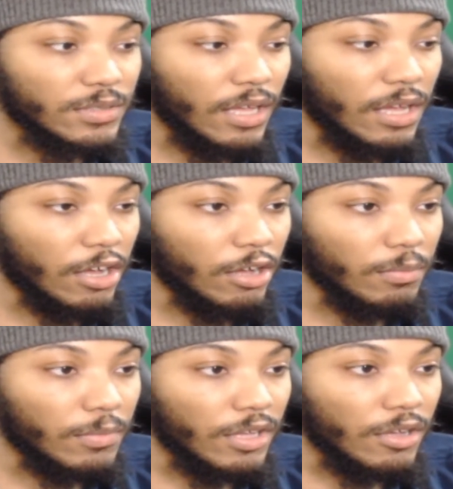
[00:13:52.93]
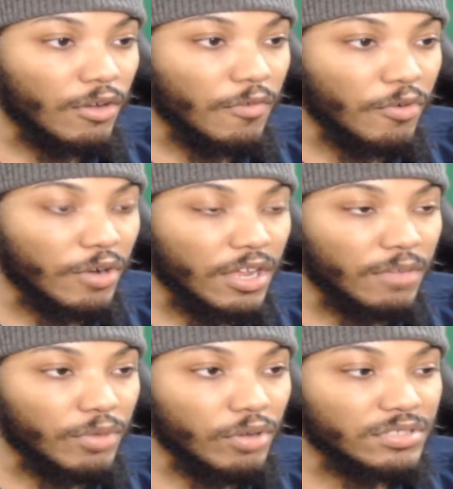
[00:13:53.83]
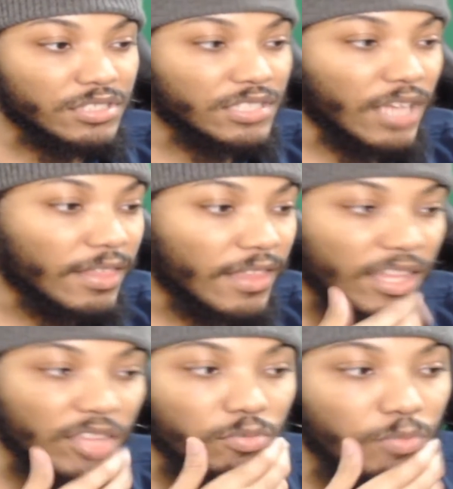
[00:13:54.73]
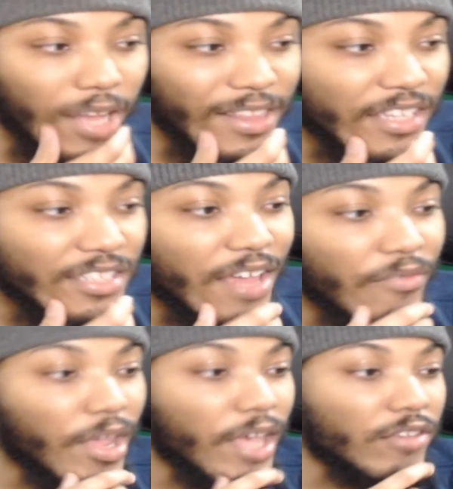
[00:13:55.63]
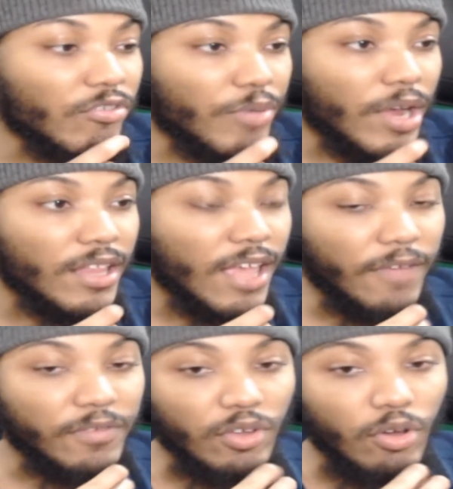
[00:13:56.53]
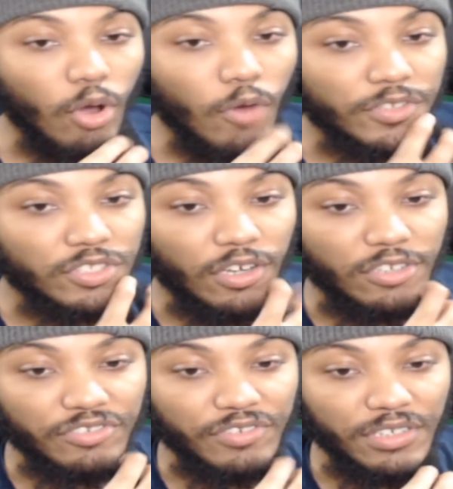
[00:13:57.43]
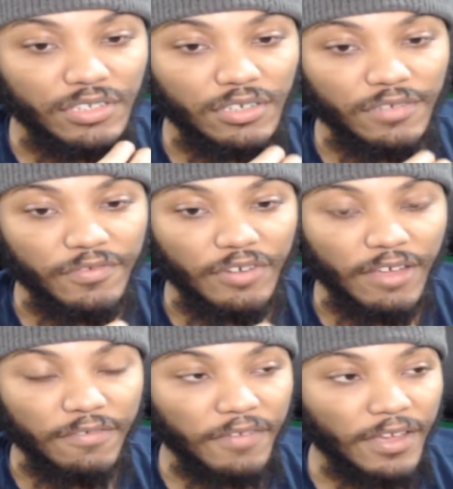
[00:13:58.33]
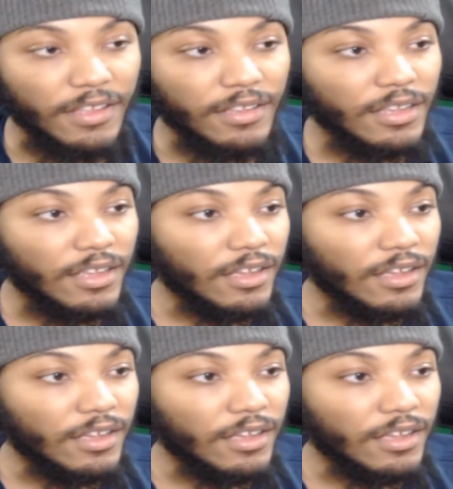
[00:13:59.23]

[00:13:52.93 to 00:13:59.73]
For Cambosis, I think Devin Haney would probably have to go over to Australia for that fight.